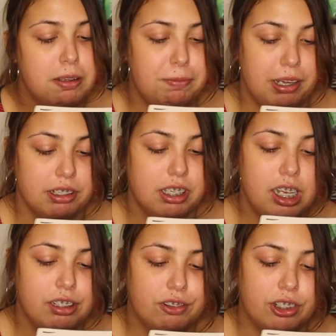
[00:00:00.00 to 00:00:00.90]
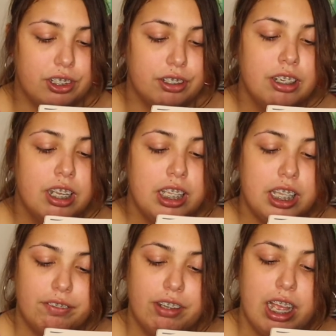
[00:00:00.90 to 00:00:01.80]
Miles has for her.
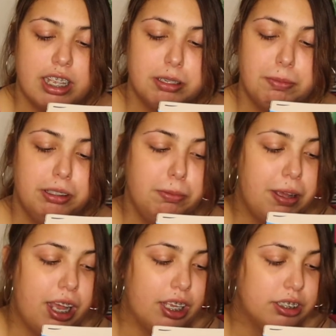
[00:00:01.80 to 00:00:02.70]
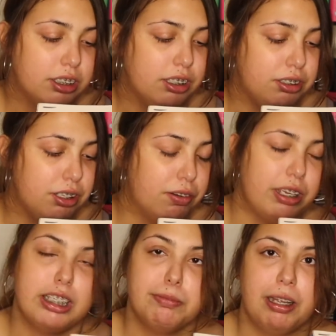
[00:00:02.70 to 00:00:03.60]
Never ask about the past, don't
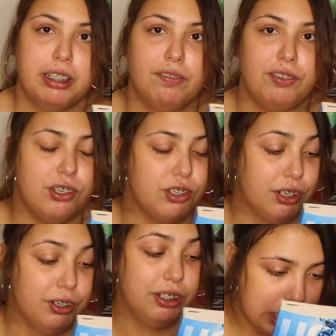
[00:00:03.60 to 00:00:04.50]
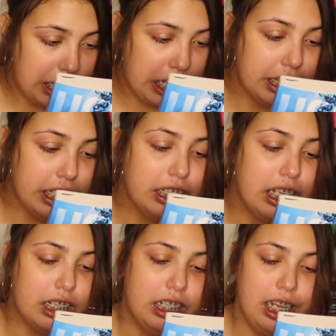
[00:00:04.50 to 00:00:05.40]
expect the future. They think they
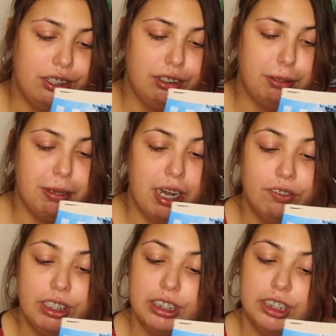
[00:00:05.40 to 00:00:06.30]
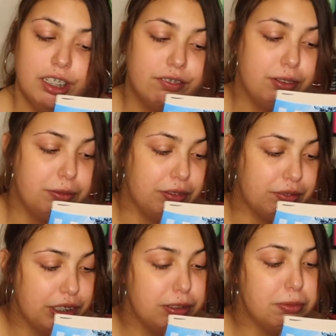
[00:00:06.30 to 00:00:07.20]
can handle it, but everything is different when
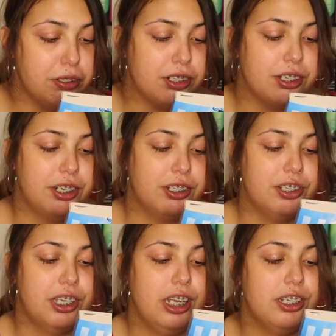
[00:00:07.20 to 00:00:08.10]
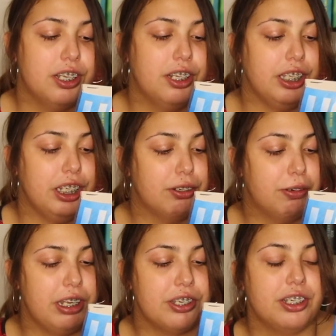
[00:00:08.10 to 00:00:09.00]
real emotions start to change the
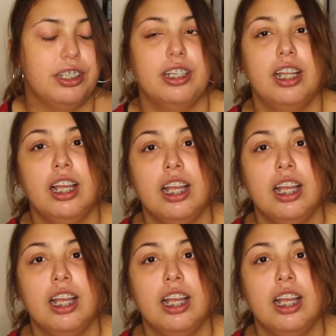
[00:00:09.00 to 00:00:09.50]
equation.